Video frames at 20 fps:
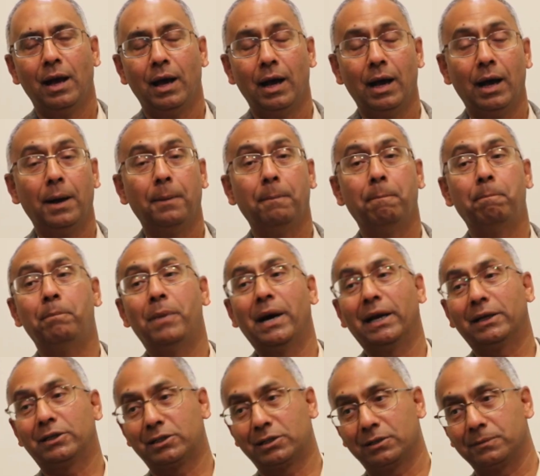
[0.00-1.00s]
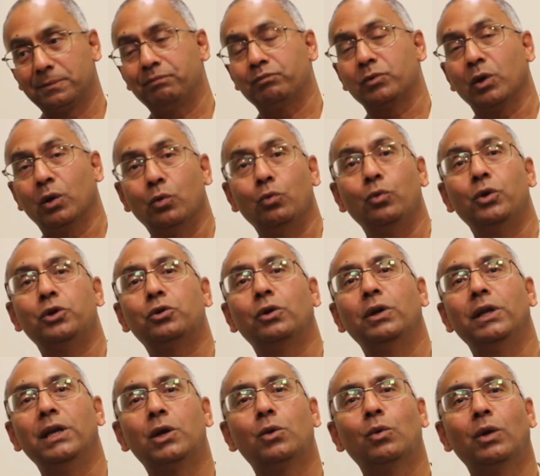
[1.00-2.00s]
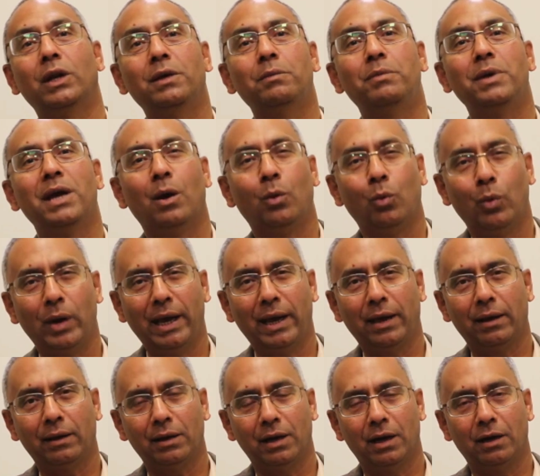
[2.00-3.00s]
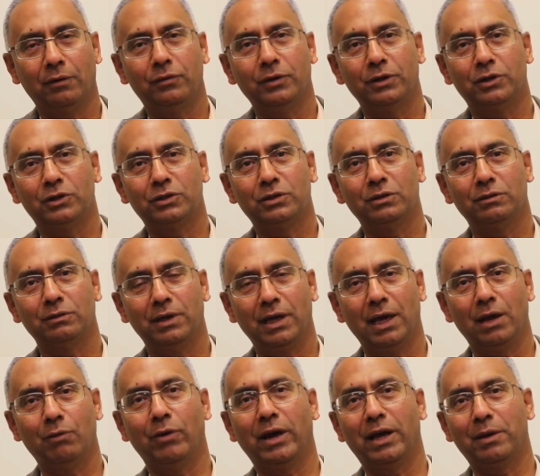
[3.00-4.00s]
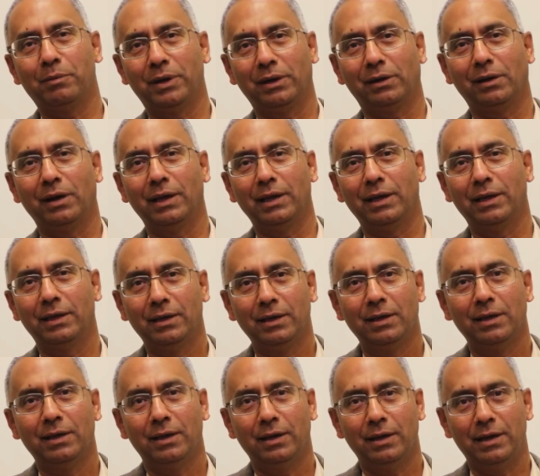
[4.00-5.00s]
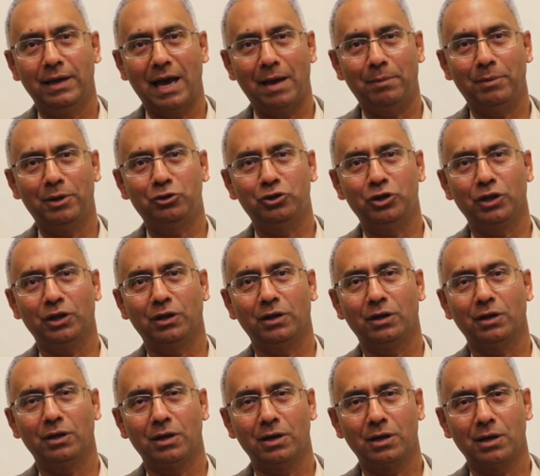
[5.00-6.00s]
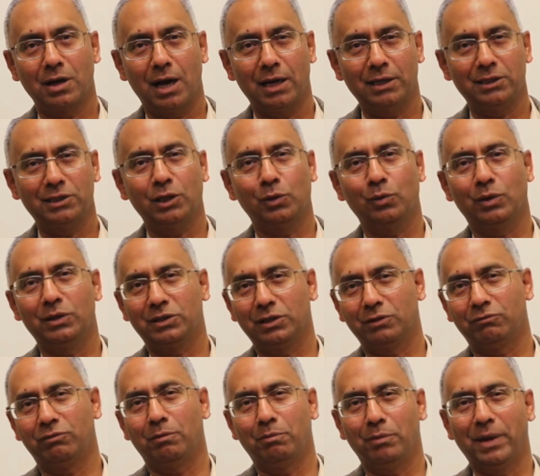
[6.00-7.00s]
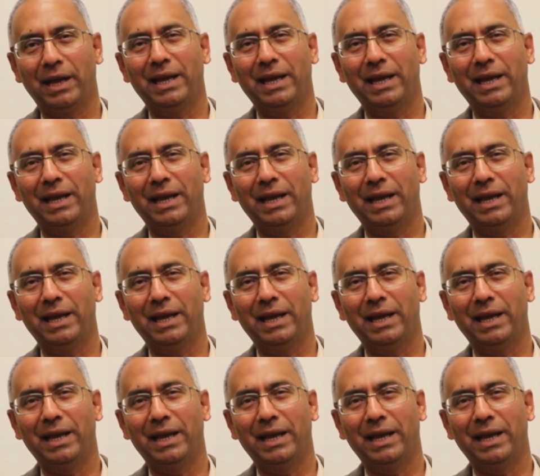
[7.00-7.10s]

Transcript: But we should equally be aware of its environmentally damaging consequences from